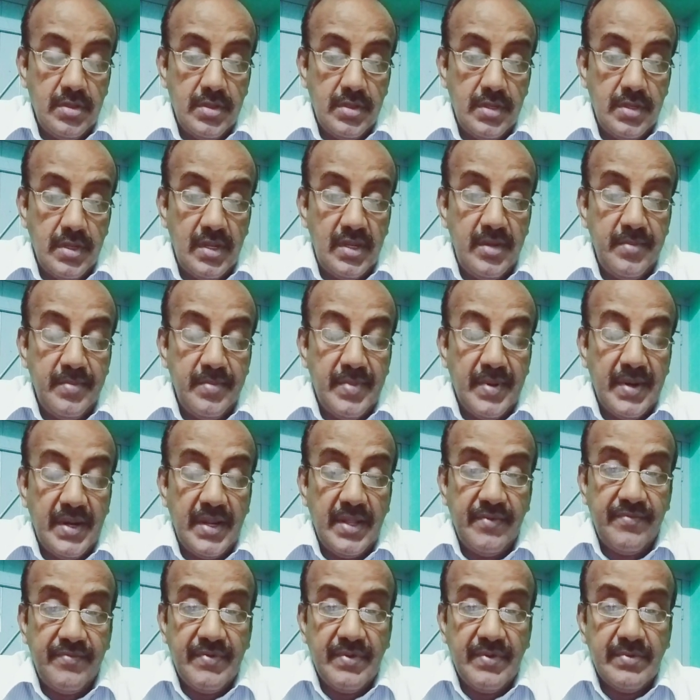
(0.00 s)
Anybody
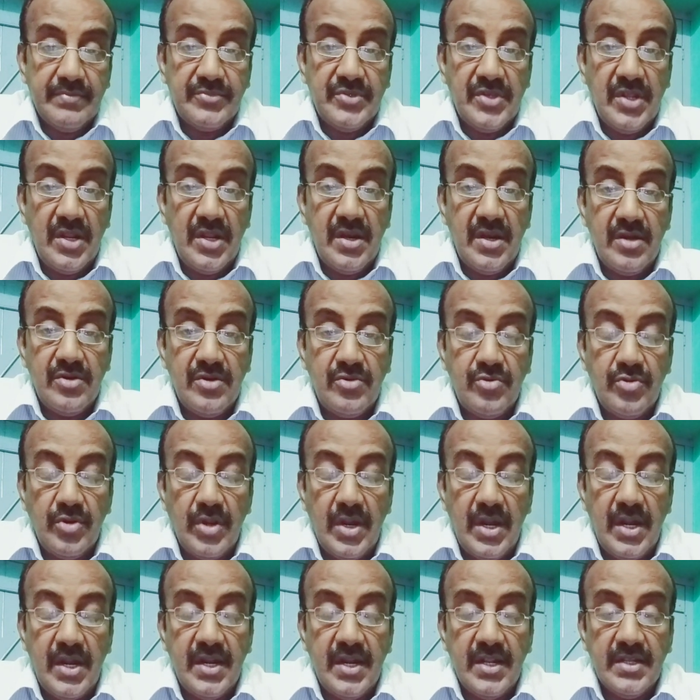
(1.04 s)
from children to
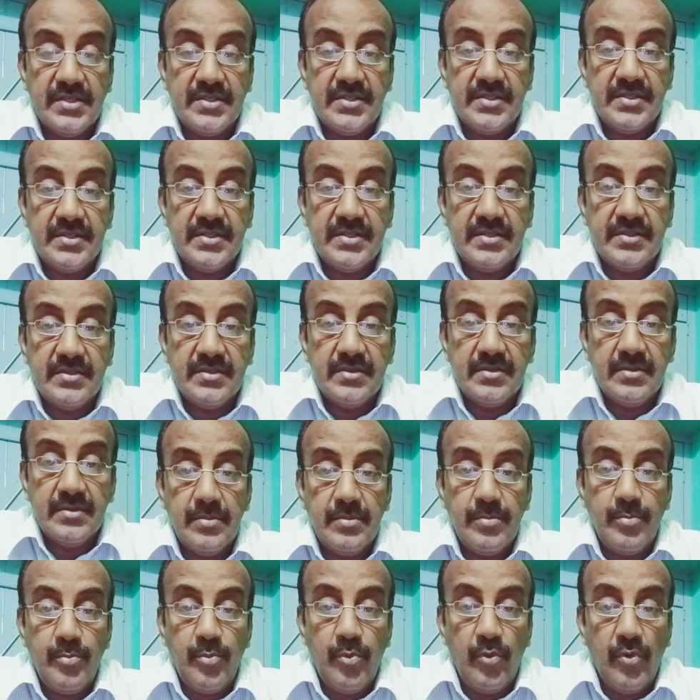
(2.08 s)
elders,
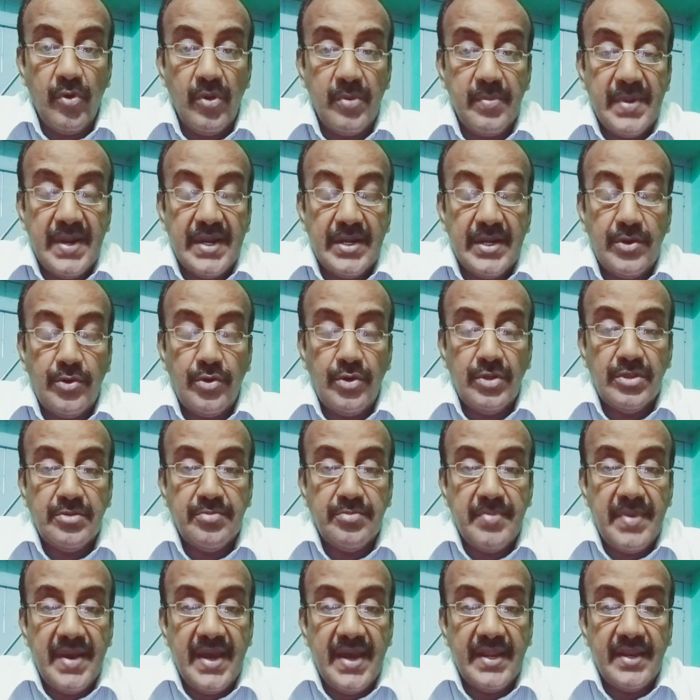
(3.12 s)
poor man to rich
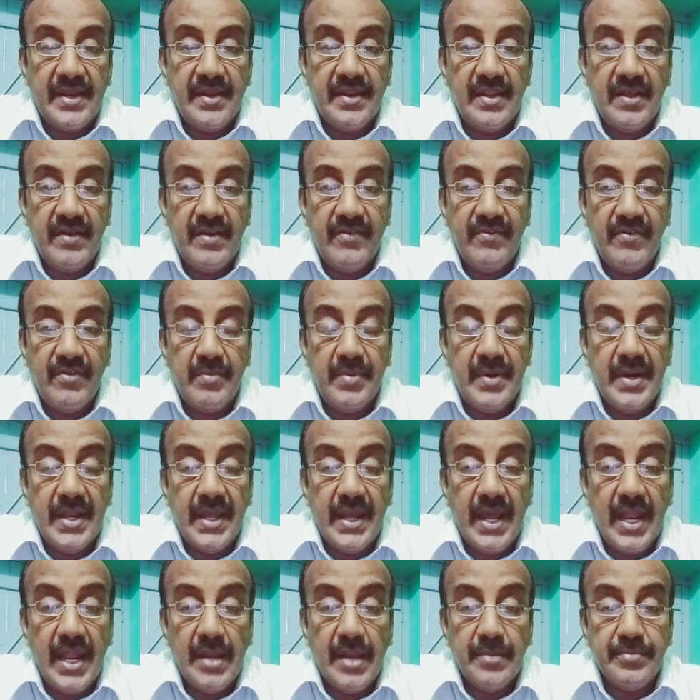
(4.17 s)
man, everybody
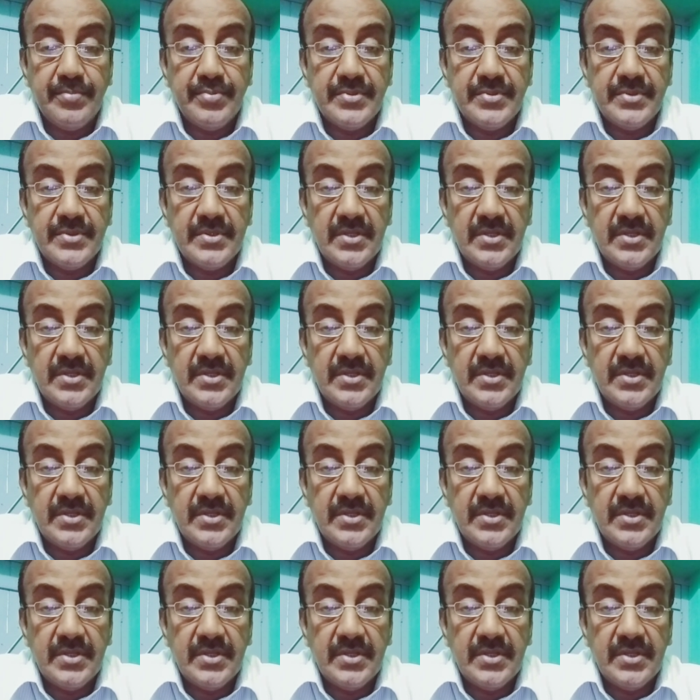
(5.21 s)
helps